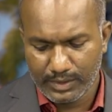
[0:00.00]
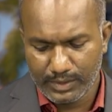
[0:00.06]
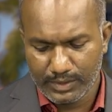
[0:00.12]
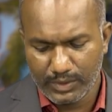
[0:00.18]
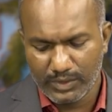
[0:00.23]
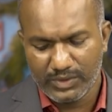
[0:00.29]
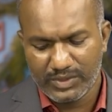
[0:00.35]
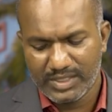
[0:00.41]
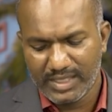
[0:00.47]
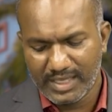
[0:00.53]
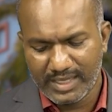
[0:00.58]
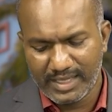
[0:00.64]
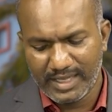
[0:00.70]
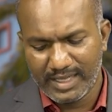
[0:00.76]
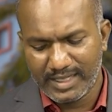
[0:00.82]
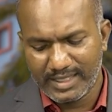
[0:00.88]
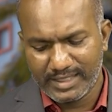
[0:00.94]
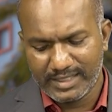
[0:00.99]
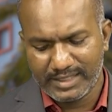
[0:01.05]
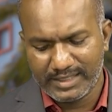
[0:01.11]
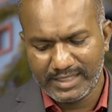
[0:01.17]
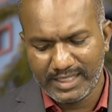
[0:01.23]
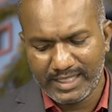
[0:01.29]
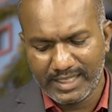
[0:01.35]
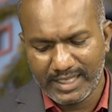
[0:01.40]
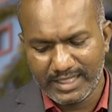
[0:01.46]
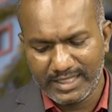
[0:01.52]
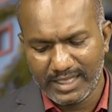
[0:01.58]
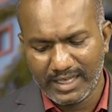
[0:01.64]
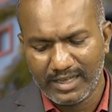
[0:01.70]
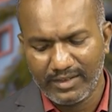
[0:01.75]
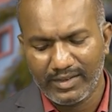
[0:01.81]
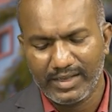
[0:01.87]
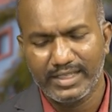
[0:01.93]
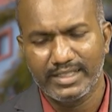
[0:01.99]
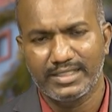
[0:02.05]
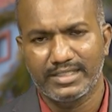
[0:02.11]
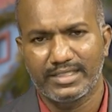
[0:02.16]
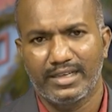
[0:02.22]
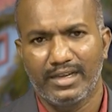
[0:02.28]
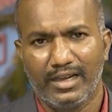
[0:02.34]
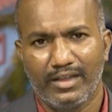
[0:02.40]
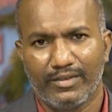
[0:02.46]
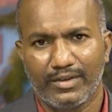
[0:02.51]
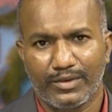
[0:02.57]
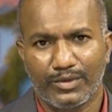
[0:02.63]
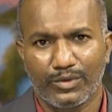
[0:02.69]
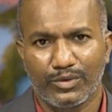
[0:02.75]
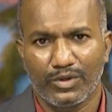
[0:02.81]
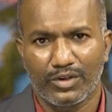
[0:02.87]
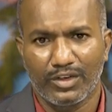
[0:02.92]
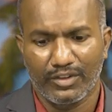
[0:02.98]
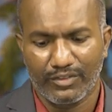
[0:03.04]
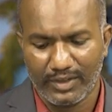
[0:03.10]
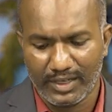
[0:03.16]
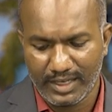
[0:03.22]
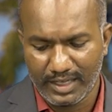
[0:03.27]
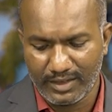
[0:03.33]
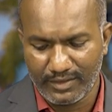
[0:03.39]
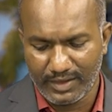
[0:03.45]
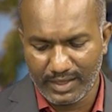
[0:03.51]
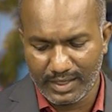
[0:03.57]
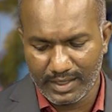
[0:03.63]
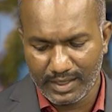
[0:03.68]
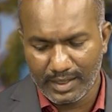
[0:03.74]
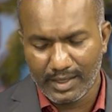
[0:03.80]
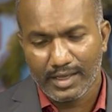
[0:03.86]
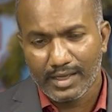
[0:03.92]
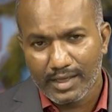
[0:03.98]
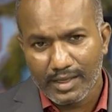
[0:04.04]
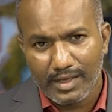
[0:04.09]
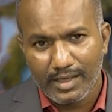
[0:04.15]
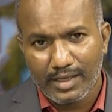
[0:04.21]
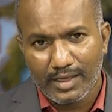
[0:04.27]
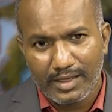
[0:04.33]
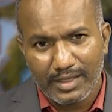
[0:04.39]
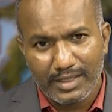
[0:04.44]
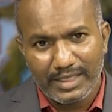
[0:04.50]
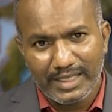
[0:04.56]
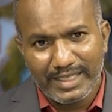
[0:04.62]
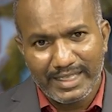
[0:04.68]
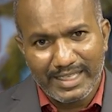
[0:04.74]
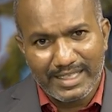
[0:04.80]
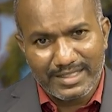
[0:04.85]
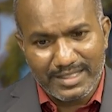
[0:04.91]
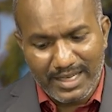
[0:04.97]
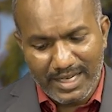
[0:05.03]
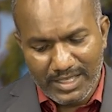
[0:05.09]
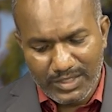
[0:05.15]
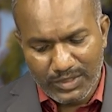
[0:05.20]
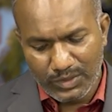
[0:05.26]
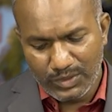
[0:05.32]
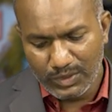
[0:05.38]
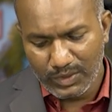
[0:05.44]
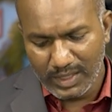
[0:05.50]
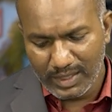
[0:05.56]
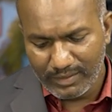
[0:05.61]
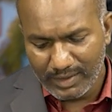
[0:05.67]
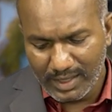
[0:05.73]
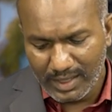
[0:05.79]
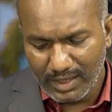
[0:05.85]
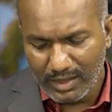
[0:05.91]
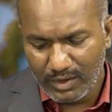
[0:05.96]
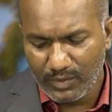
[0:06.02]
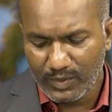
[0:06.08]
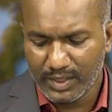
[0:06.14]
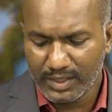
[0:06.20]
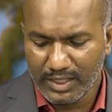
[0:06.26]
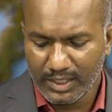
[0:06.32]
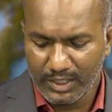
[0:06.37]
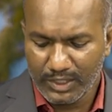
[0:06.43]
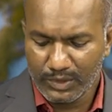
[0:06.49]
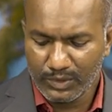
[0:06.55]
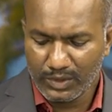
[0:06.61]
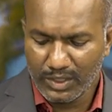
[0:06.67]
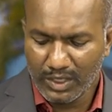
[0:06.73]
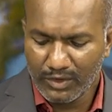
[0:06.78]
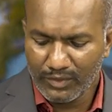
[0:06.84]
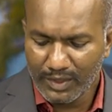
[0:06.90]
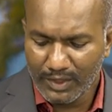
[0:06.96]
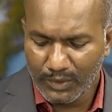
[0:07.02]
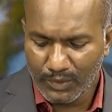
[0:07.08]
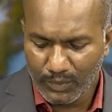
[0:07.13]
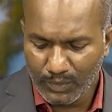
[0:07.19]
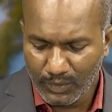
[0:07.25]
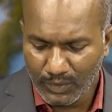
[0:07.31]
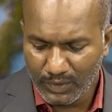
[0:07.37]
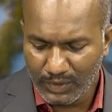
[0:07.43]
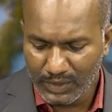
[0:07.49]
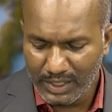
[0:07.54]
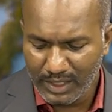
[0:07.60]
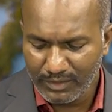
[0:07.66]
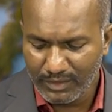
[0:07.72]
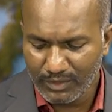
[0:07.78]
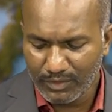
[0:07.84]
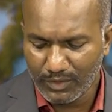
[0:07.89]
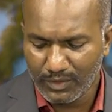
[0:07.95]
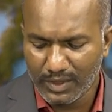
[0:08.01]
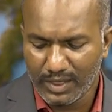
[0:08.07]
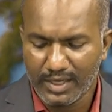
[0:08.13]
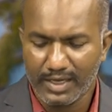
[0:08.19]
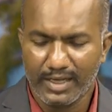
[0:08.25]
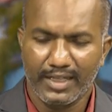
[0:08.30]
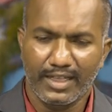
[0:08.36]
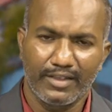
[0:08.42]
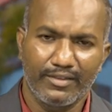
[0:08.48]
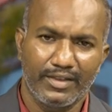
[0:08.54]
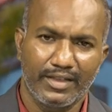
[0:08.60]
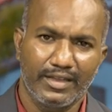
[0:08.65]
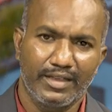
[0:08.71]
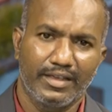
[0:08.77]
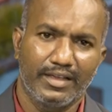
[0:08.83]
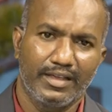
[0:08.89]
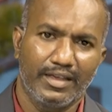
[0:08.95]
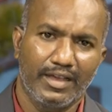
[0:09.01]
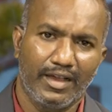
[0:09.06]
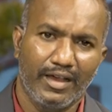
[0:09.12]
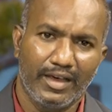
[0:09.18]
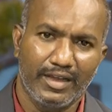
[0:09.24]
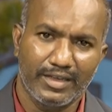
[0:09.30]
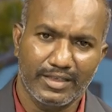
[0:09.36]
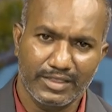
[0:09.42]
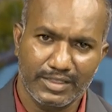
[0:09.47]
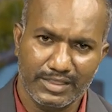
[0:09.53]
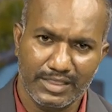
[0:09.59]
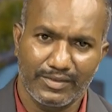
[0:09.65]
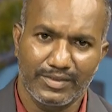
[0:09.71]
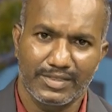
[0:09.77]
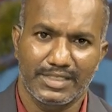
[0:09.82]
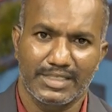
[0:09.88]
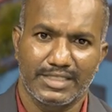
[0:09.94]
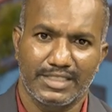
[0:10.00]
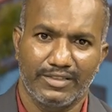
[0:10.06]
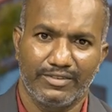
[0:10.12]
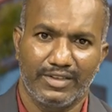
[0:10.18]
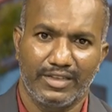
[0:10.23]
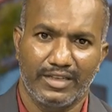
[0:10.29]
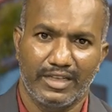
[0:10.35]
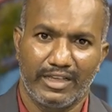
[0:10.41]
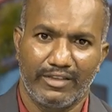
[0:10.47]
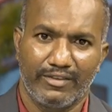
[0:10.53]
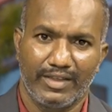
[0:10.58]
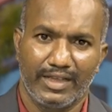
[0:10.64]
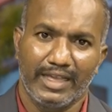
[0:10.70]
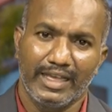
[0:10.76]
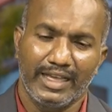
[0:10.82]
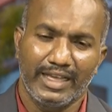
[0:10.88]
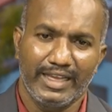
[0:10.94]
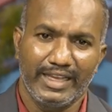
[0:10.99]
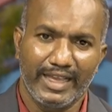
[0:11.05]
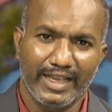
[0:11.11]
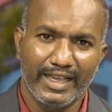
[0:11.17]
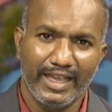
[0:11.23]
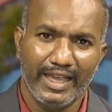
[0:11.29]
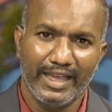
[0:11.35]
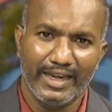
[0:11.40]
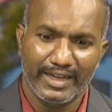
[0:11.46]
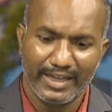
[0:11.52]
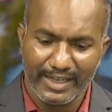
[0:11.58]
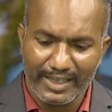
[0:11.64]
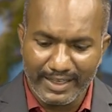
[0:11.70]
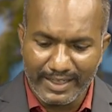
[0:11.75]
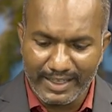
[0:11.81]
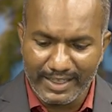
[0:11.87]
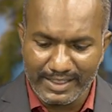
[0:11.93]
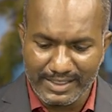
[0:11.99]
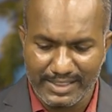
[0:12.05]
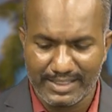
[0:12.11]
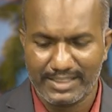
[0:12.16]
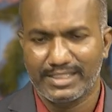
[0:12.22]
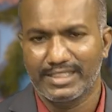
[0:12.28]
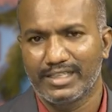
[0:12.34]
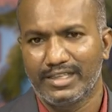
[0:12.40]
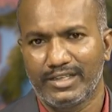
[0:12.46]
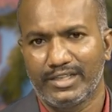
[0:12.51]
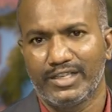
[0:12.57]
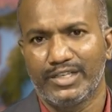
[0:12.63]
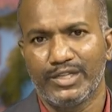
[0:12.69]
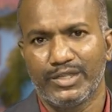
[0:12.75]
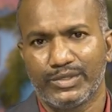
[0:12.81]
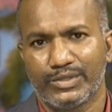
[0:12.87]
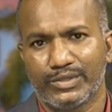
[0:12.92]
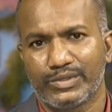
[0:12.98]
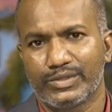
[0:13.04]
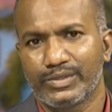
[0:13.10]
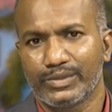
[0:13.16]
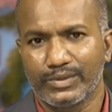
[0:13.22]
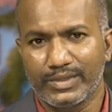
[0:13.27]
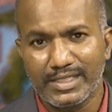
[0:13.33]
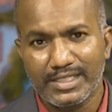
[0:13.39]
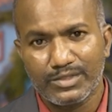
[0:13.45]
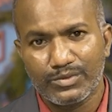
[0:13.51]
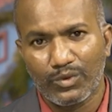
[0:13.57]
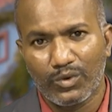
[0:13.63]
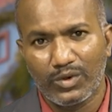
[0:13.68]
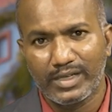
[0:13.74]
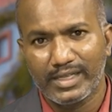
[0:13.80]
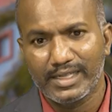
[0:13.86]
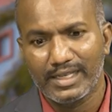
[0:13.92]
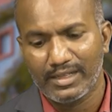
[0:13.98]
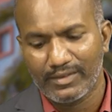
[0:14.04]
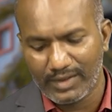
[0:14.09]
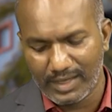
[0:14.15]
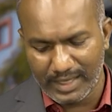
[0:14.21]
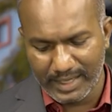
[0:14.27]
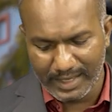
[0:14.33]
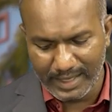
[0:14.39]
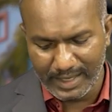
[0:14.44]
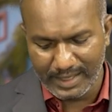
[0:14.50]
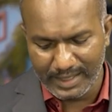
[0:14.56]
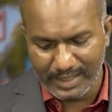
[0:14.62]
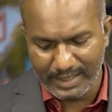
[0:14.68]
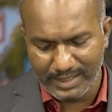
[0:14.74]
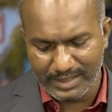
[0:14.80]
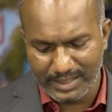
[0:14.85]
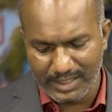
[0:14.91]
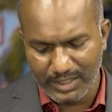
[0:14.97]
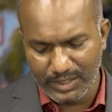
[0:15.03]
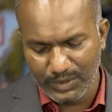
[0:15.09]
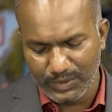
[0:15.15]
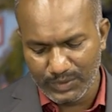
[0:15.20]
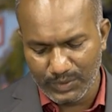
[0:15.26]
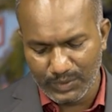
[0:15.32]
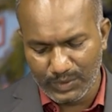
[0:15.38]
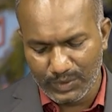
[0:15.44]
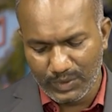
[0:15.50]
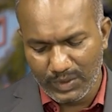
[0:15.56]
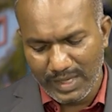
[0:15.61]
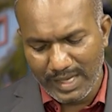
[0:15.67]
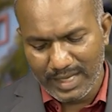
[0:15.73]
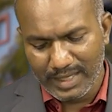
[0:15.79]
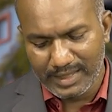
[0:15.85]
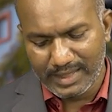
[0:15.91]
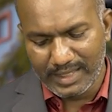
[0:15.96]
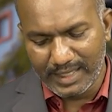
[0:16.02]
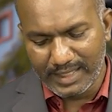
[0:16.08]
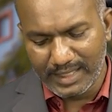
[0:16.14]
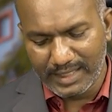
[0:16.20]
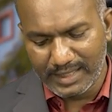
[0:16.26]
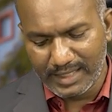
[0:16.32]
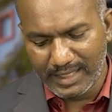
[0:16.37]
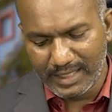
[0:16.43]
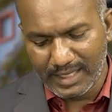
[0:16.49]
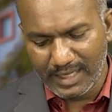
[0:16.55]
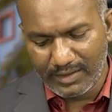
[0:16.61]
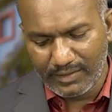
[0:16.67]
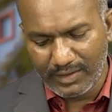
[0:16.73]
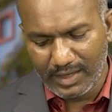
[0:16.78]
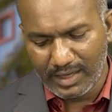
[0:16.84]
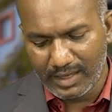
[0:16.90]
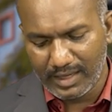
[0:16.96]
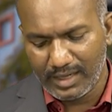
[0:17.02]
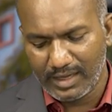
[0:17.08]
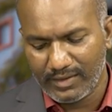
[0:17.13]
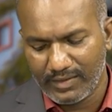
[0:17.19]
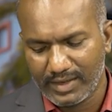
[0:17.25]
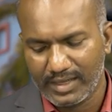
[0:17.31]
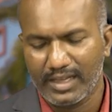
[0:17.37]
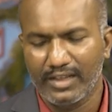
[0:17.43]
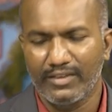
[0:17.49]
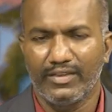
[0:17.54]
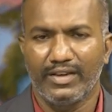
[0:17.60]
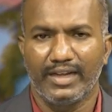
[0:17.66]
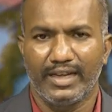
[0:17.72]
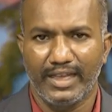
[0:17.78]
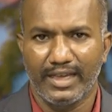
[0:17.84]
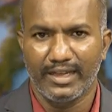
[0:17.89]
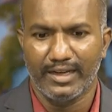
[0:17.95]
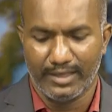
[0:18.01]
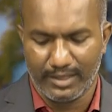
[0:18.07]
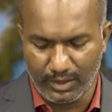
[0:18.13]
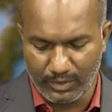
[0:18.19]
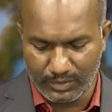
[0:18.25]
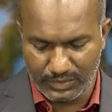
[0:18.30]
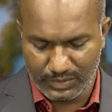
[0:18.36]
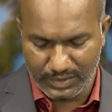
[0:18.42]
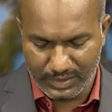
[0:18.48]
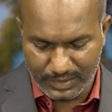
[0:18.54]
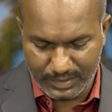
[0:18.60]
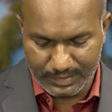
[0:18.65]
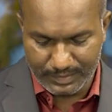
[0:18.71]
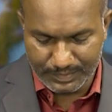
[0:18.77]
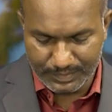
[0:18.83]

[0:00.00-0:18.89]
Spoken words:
So generation level is 11 to 25 kV. It is raised to level 132 kV, 220 kV, 400 kV or 765 kV. Again, it is reduced to this voltage level. Again, it is reduced to 33 kV, 11 kV near towns.